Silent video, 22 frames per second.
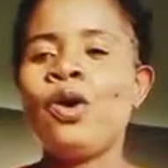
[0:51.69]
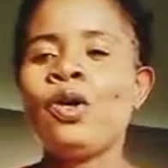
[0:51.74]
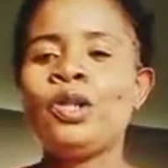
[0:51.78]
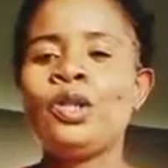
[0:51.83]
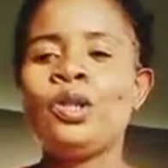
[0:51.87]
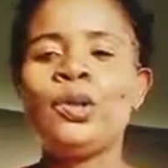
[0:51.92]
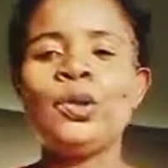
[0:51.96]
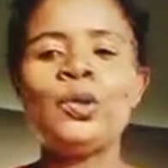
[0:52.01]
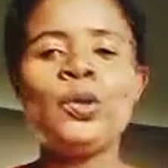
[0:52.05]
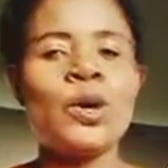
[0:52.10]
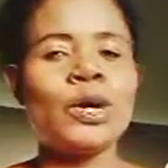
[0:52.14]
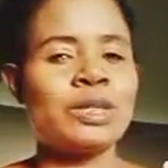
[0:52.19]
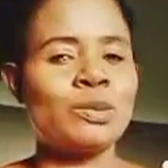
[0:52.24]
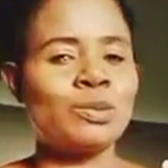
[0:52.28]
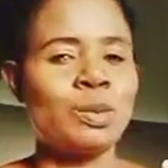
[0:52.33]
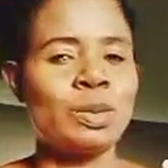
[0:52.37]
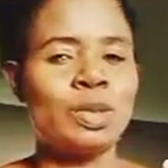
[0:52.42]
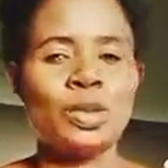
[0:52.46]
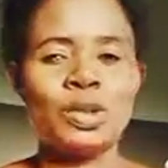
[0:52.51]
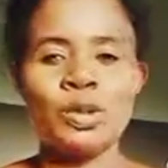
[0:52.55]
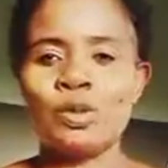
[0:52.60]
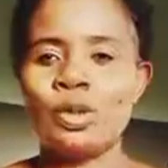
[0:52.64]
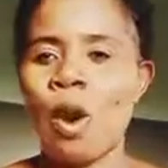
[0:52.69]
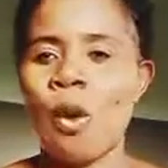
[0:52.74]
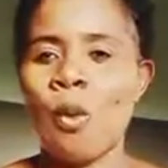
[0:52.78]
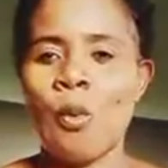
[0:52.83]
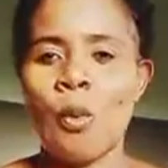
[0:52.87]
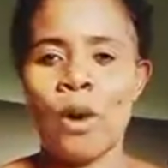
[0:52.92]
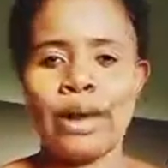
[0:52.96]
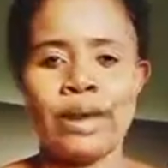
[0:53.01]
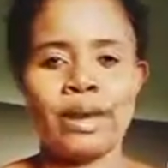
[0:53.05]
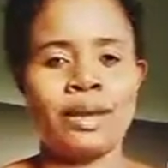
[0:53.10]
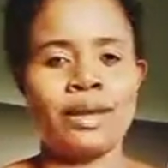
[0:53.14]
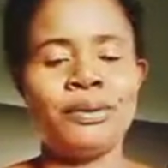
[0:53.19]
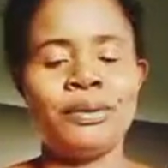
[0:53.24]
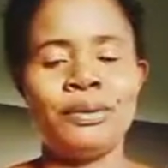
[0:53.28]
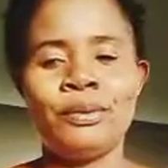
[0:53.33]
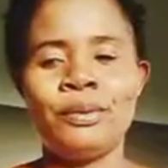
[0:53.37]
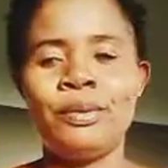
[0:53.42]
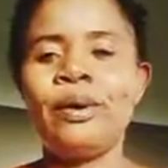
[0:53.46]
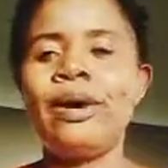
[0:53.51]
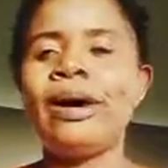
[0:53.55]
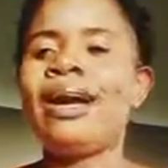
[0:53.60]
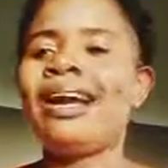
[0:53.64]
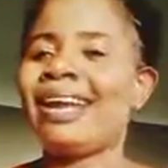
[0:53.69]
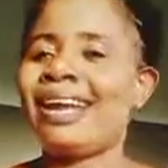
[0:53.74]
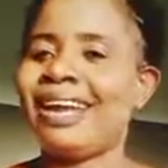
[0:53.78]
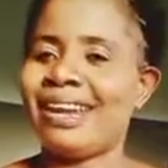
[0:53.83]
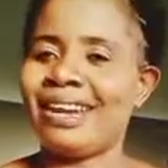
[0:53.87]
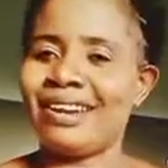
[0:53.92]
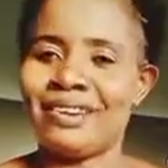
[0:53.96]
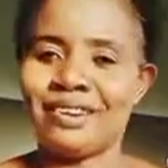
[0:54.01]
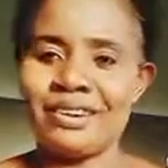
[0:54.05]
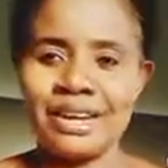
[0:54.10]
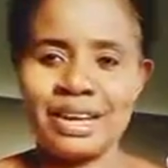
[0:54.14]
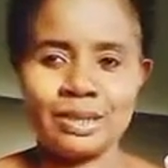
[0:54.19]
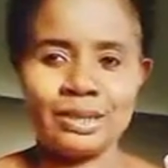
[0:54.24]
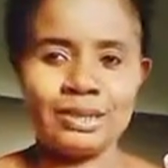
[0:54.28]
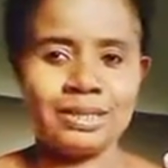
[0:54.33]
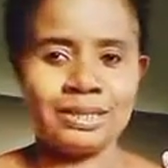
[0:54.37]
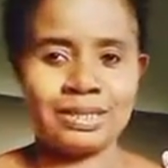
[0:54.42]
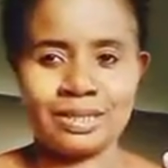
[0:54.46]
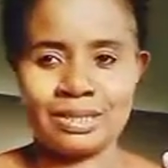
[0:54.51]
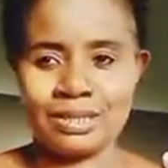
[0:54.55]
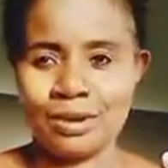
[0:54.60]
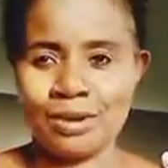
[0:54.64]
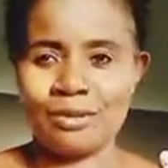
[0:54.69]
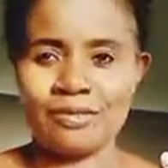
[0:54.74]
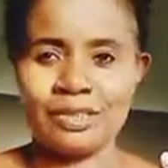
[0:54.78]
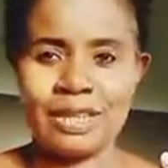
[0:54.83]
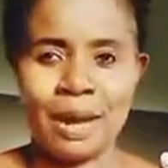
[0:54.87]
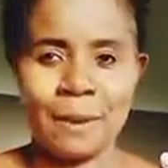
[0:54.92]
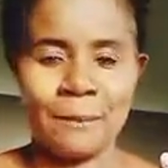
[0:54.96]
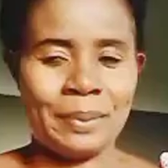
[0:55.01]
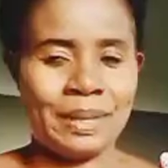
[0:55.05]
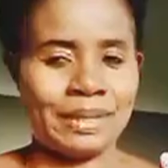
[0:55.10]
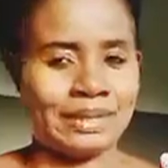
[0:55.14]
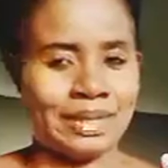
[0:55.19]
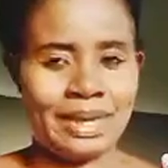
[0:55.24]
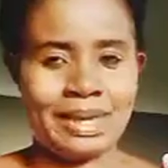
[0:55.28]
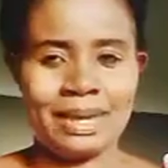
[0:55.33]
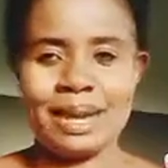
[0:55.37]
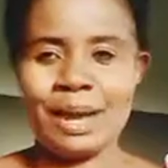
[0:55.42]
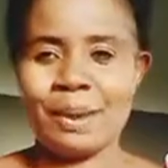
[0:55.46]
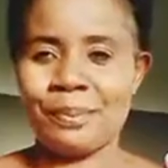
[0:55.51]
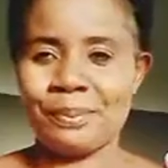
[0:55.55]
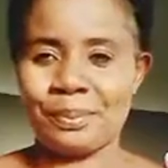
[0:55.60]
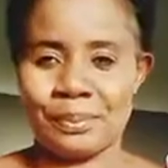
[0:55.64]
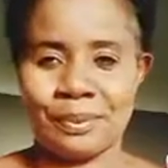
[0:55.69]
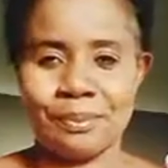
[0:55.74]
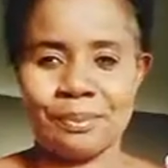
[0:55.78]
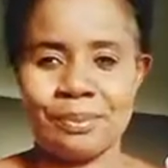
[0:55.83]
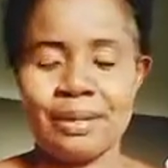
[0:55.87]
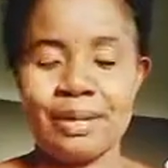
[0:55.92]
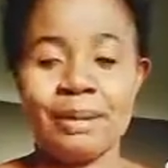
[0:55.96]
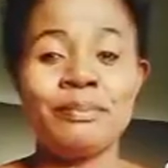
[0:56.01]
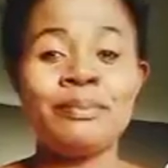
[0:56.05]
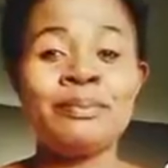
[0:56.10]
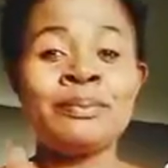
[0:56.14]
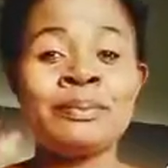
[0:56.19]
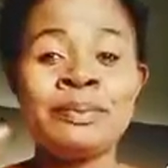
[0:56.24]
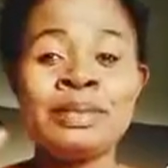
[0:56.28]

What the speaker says: do a spiritual work, you know, in order to solve that particular problem,